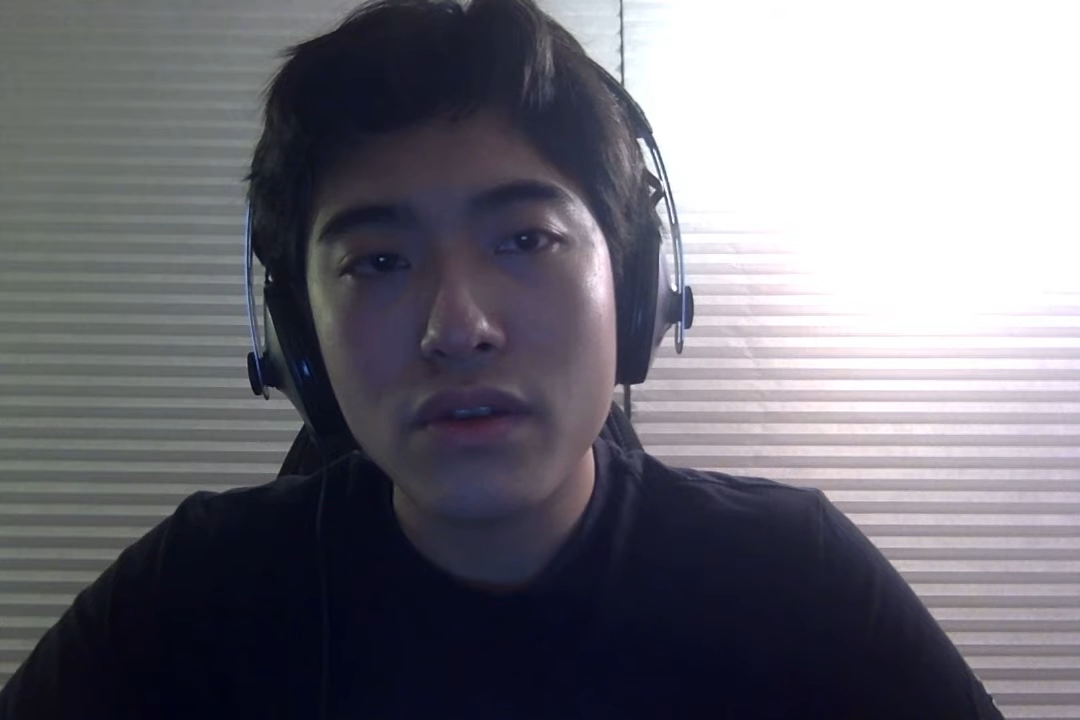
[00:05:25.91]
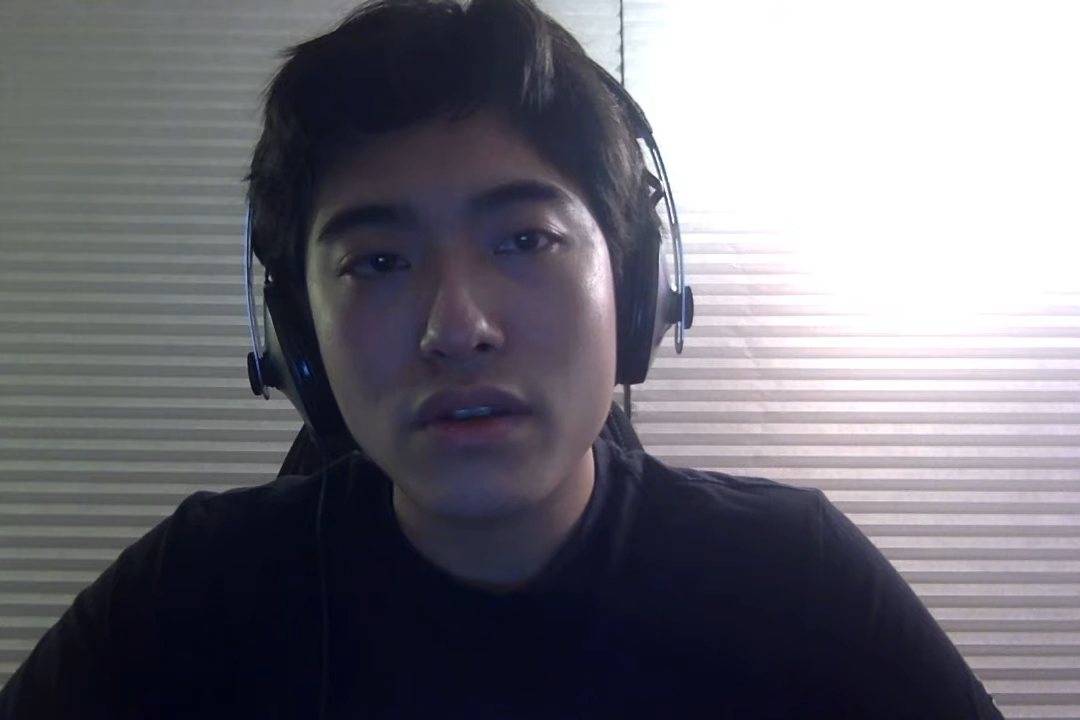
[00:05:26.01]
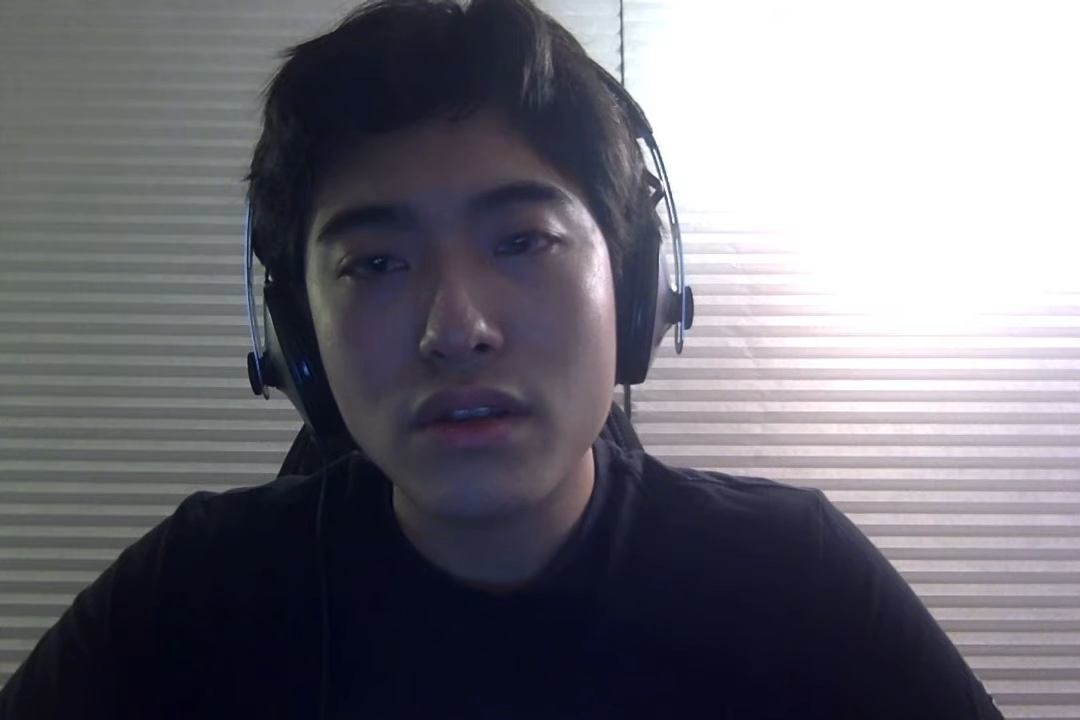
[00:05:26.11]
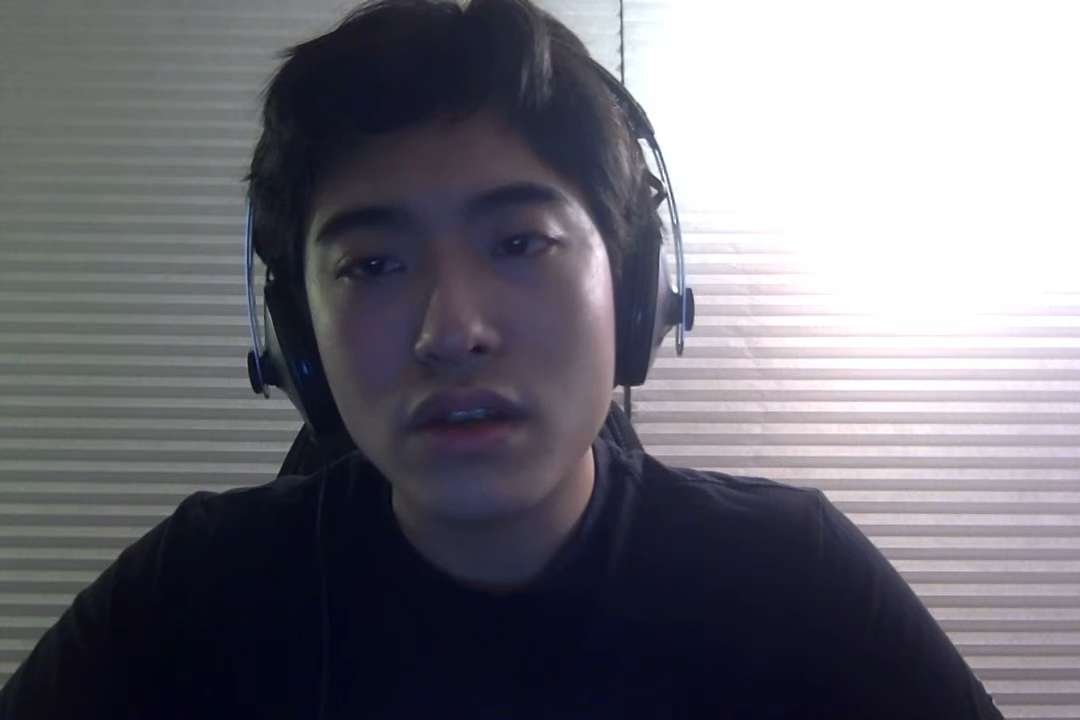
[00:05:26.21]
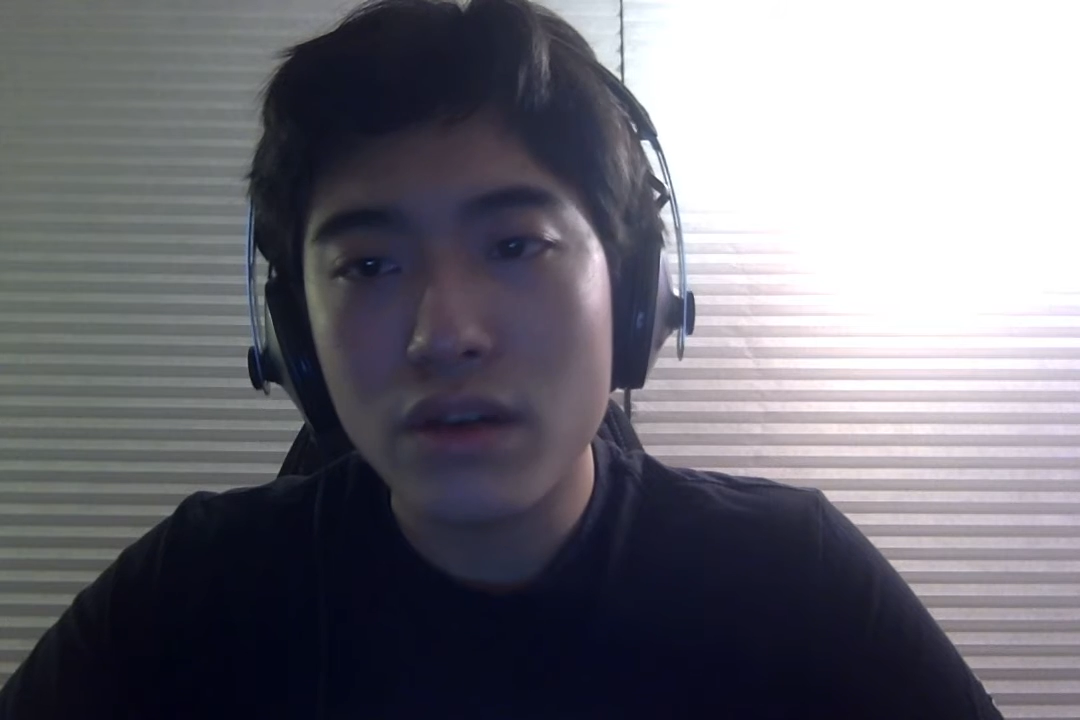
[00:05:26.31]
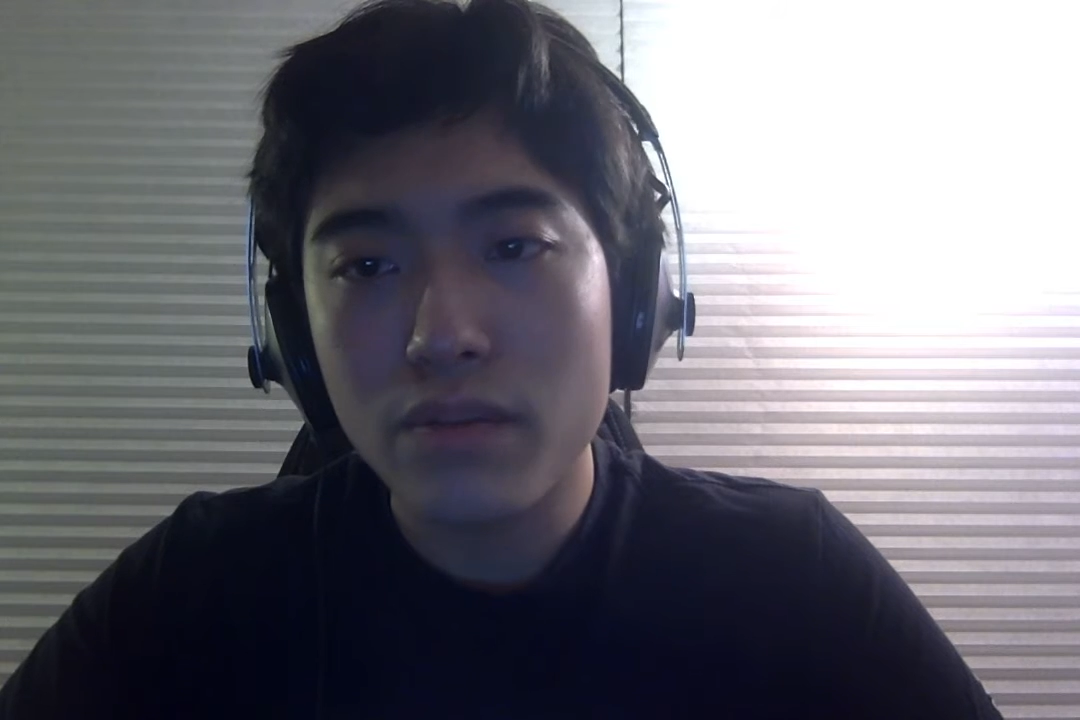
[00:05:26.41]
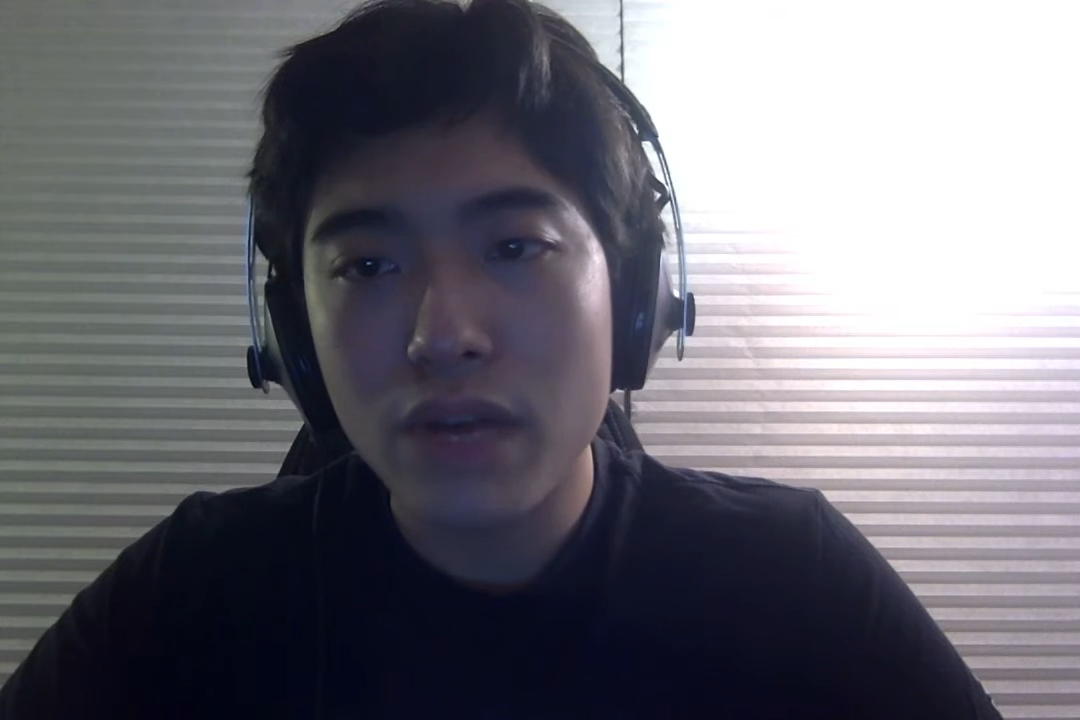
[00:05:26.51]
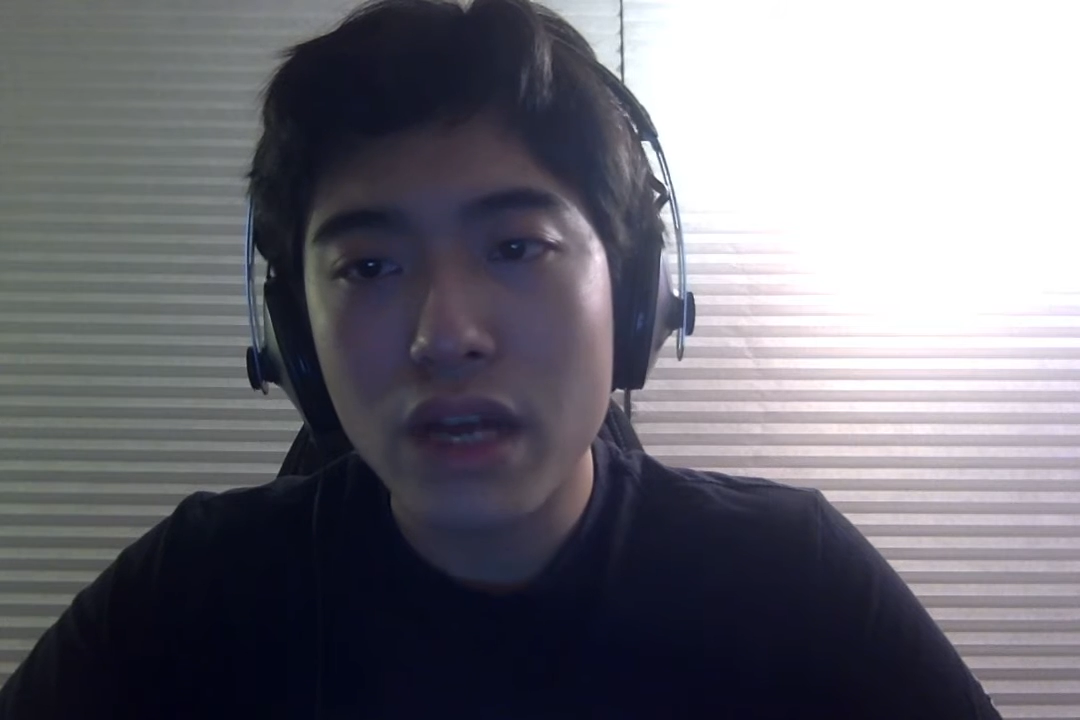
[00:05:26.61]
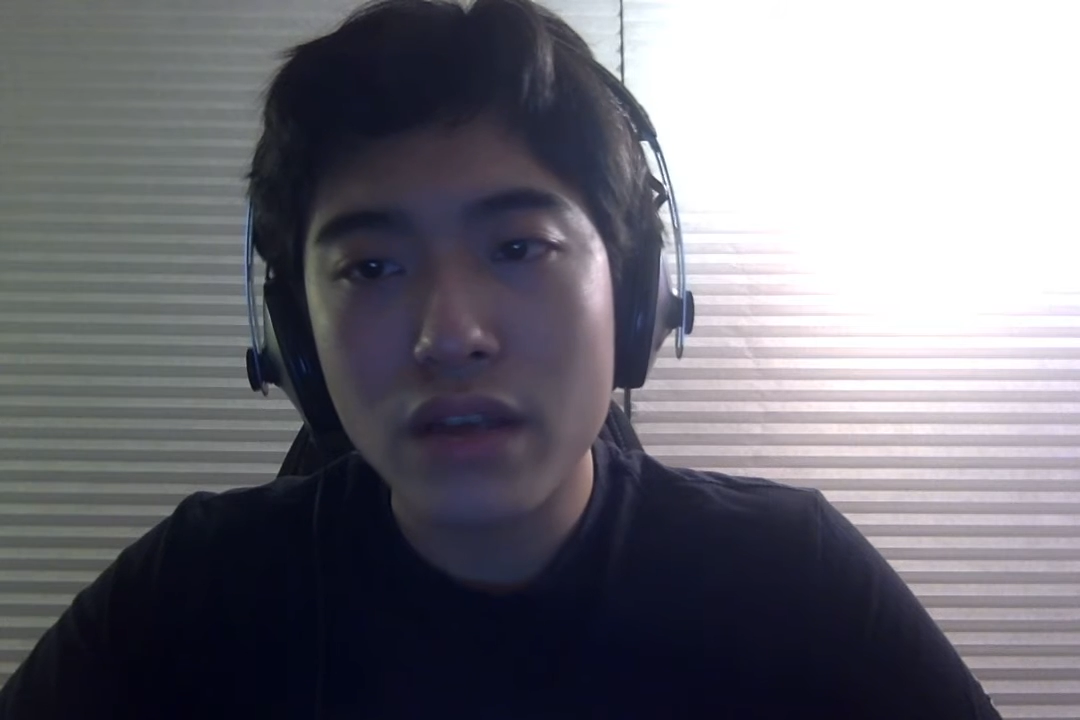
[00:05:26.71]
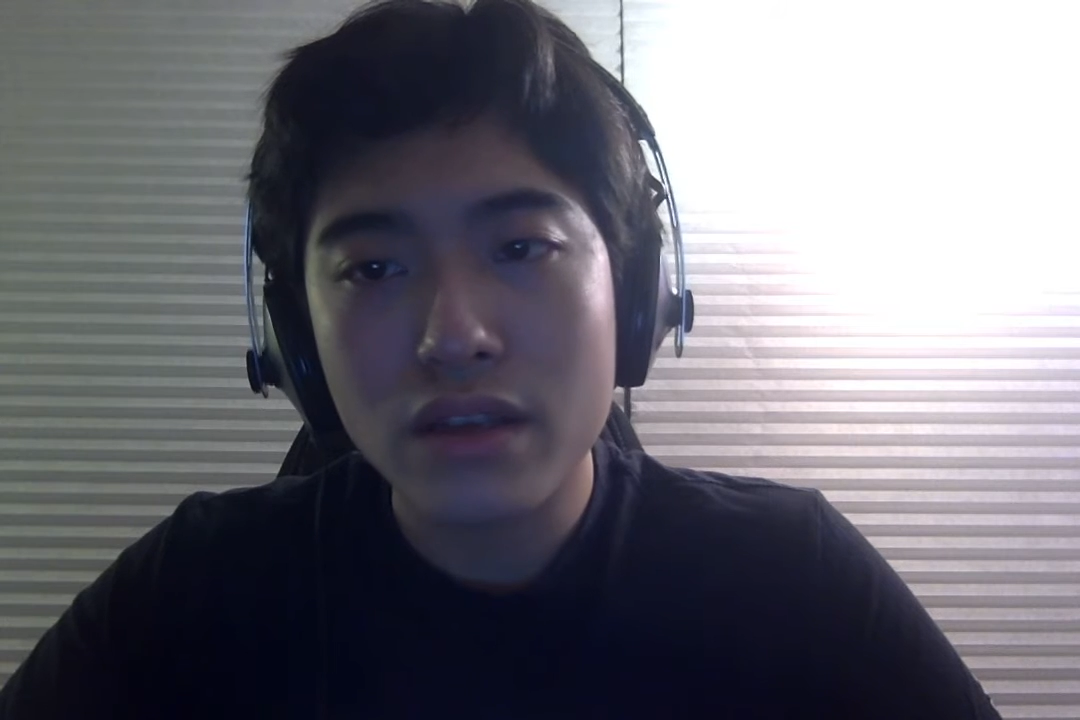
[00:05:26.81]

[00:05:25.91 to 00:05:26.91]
the bloody